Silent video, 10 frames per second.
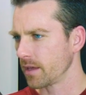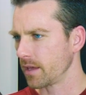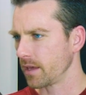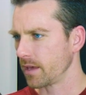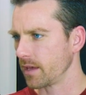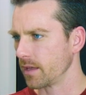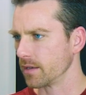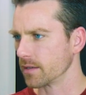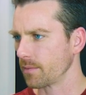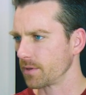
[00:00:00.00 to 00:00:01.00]

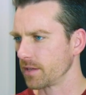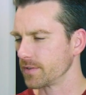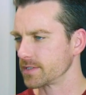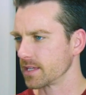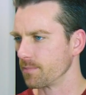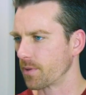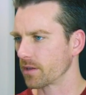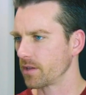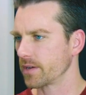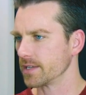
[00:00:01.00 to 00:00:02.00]
and I believe it's the
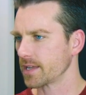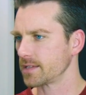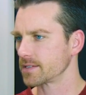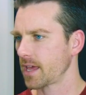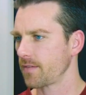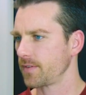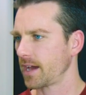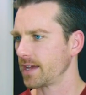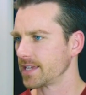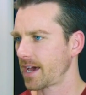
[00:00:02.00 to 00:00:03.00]
Barlow Condensed Heavy
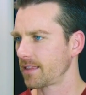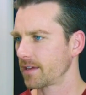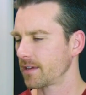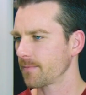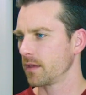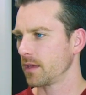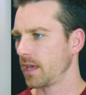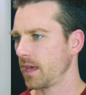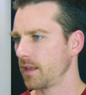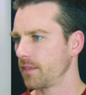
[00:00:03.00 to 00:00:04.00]
Italic.
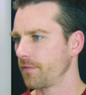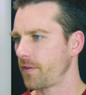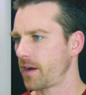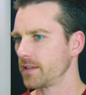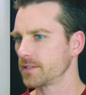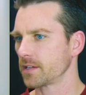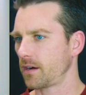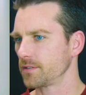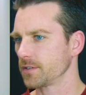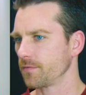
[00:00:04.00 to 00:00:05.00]
And the font is
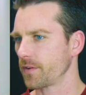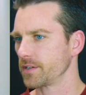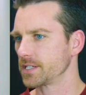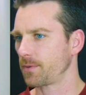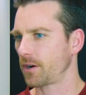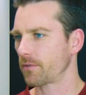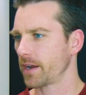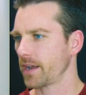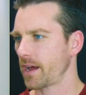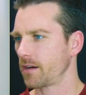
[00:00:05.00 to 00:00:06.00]
also very small
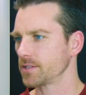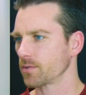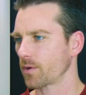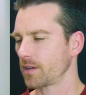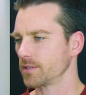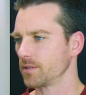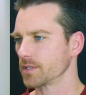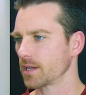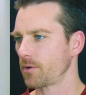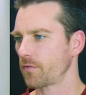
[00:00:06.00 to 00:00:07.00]
right now, so what I'll do
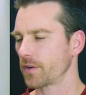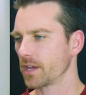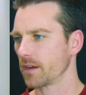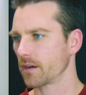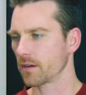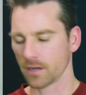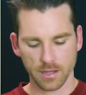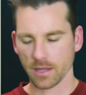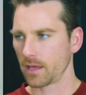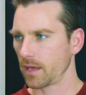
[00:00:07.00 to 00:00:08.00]
is come over here
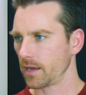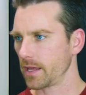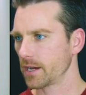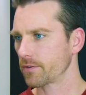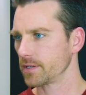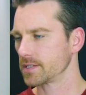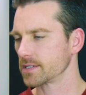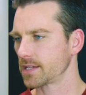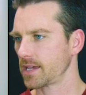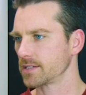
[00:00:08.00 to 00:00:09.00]
and increase the
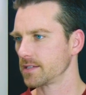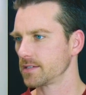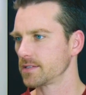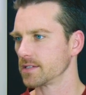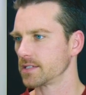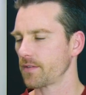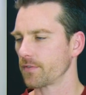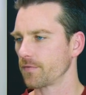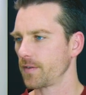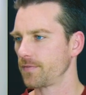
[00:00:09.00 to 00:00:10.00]
size of this to
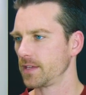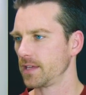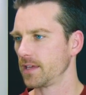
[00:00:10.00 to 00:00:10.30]
750,